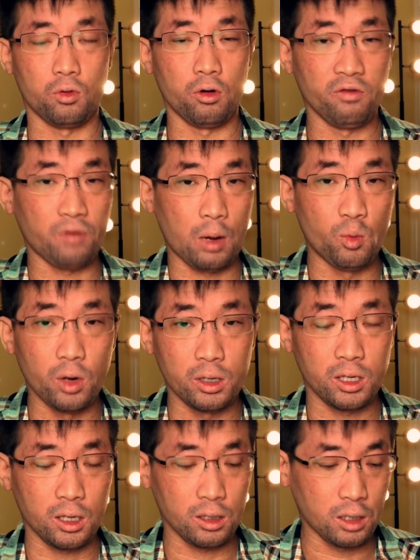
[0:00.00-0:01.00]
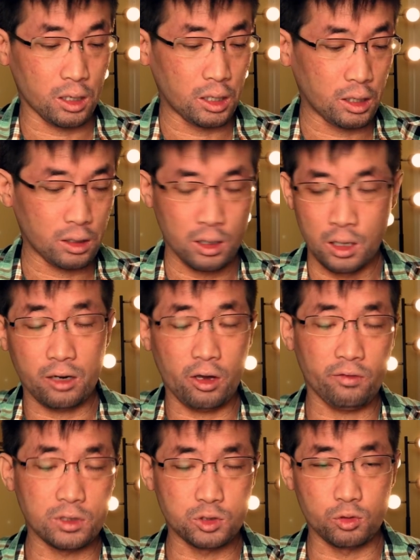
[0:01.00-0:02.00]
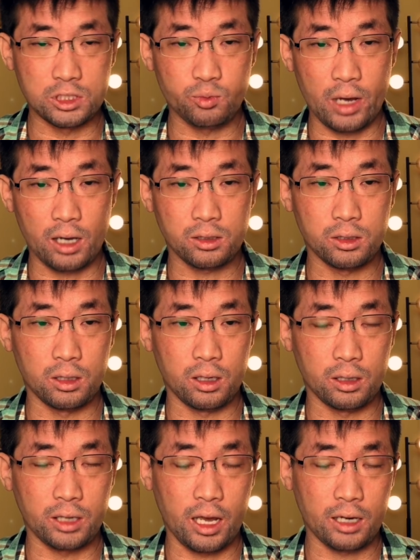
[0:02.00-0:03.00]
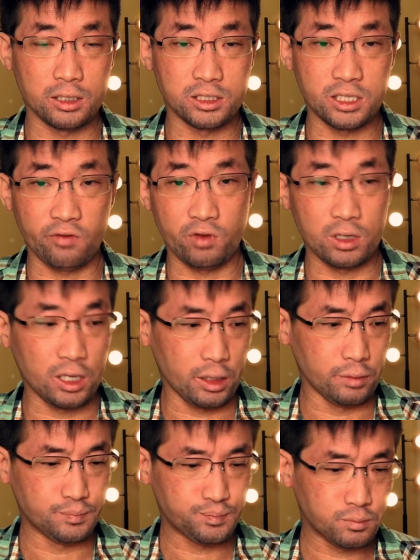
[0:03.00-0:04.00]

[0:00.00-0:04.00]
or if I'm running and gunning and I have to switch back to the Canon 7D.